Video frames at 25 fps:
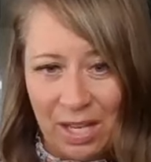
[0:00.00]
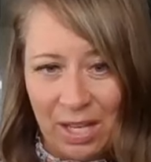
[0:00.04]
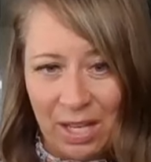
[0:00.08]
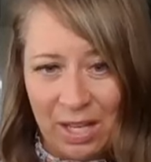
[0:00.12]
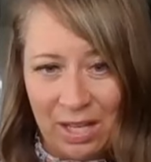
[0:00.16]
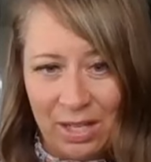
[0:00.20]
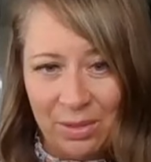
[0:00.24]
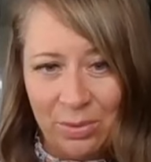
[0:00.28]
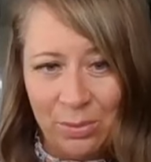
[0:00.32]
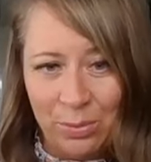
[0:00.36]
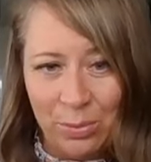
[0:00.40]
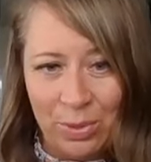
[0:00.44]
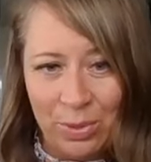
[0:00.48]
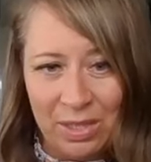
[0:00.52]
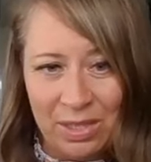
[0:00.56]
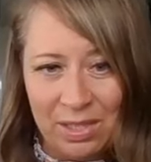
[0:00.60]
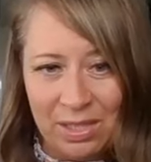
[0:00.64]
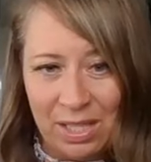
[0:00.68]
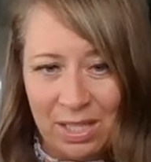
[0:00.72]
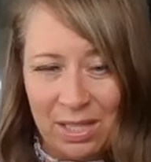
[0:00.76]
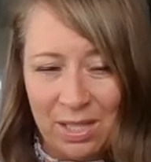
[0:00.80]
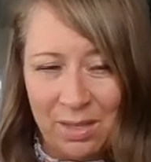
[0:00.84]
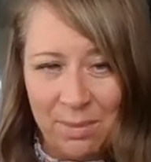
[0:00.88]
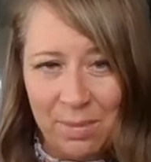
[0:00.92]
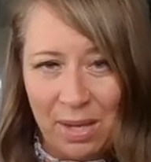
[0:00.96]
I will
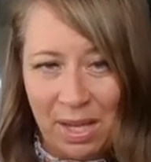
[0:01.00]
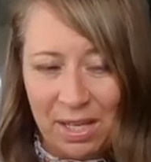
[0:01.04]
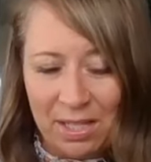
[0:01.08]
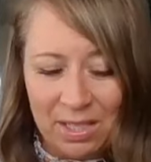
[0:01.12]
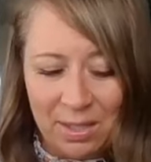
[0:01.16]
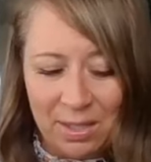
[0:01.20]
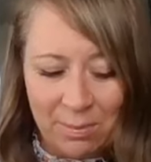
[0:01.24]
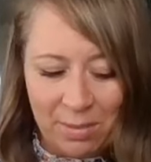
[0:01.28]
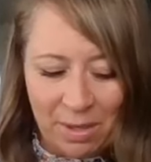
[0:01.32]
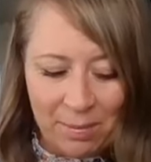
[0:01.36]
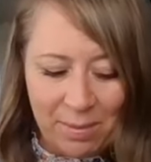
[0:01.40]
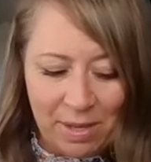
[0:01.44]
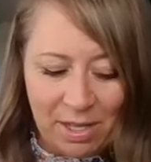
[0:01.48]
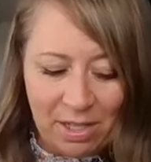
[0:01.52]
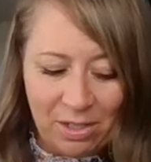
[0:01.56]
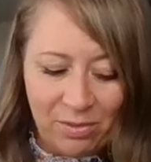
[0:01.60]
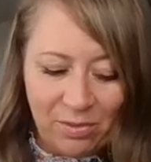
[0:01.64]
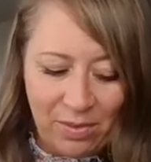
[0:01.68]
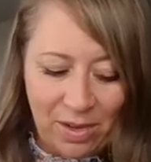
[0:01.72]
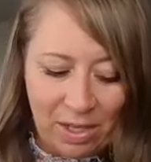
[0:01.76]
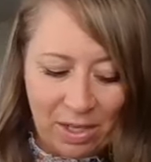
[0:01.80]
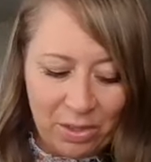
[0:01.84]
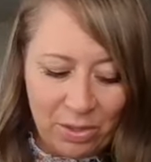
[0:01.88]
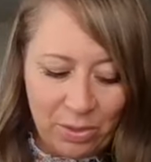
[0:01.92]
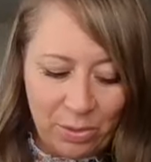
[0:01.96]
send them back to my
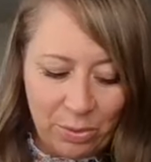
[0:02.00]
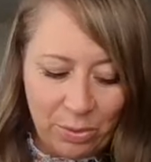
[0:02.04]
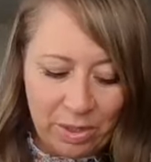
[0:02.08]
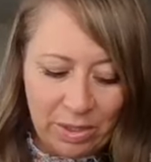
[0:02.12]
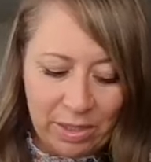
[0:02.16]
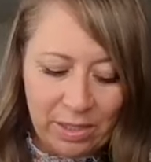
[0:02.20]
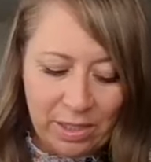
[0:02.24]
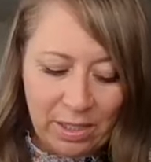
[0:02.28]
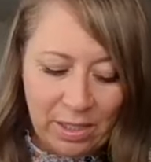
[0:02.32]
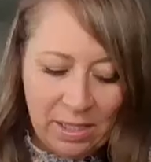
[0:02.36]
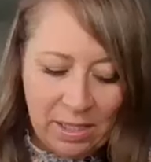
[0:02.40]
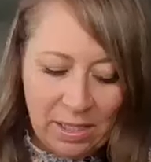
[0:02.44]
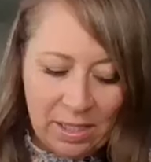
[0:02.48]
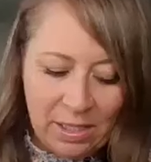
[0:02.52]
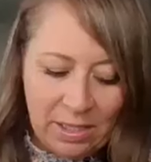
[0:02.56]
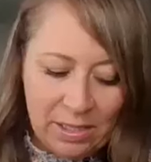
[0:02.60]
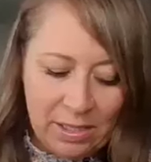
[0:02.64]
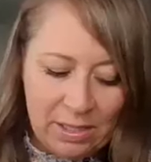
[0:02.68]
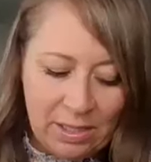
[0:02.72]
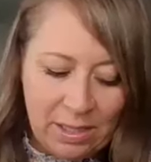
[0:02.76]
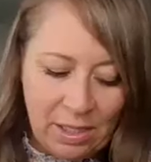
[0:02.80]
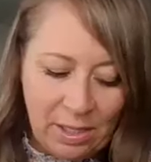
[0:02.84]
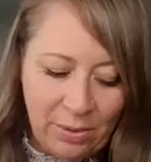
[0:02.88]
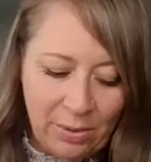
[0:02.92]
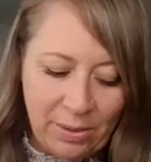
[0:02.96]
manufacturer.
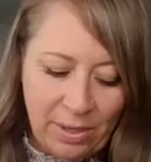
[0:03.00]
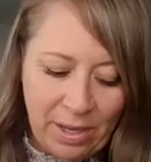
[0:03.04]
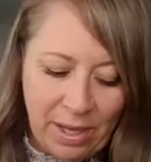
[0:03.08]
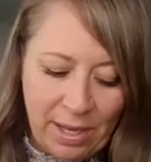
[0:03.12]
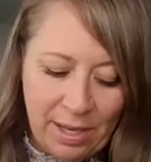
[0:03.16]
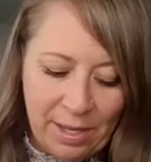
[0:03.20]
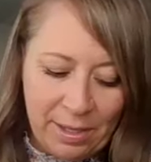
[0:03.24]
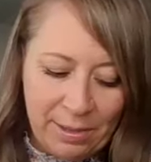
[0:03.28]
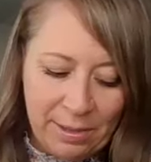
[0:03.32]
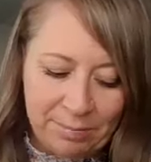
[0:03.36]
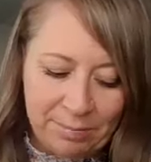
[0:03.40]
So